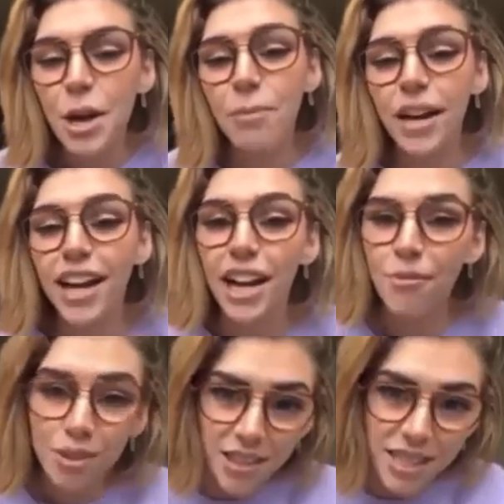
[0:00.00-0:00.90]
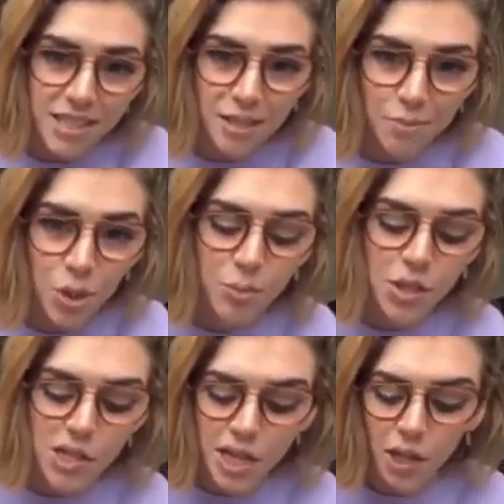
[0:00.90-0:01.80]
But I am releasing more
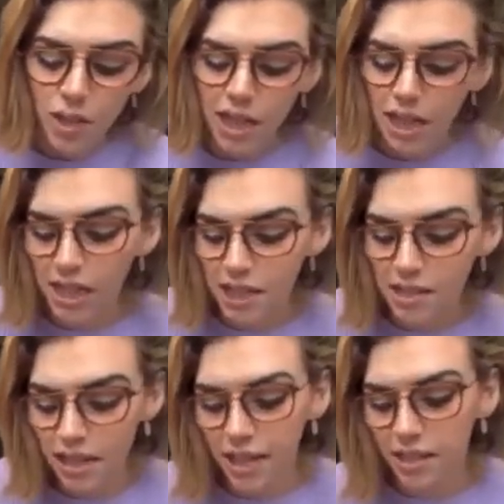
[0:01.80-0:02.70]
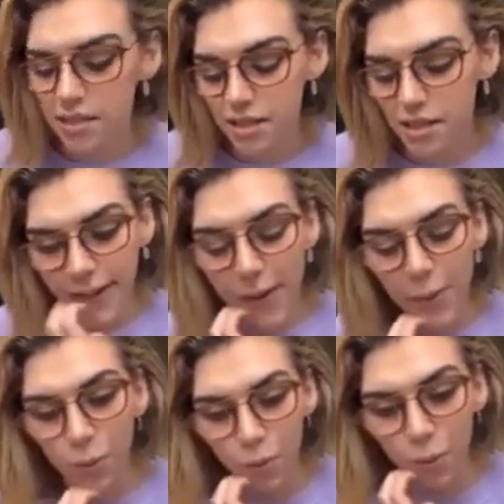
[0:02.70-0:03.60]
music within these next
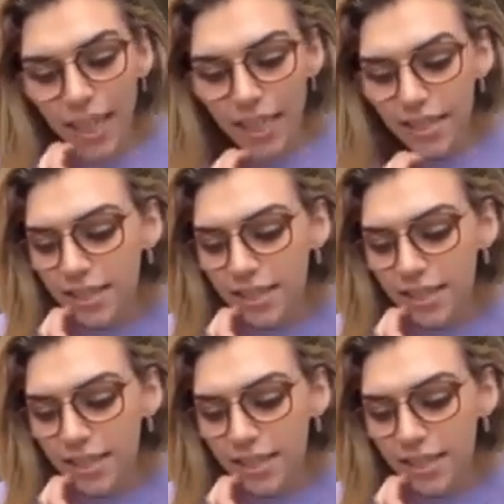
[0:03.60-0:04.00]
couple weeks.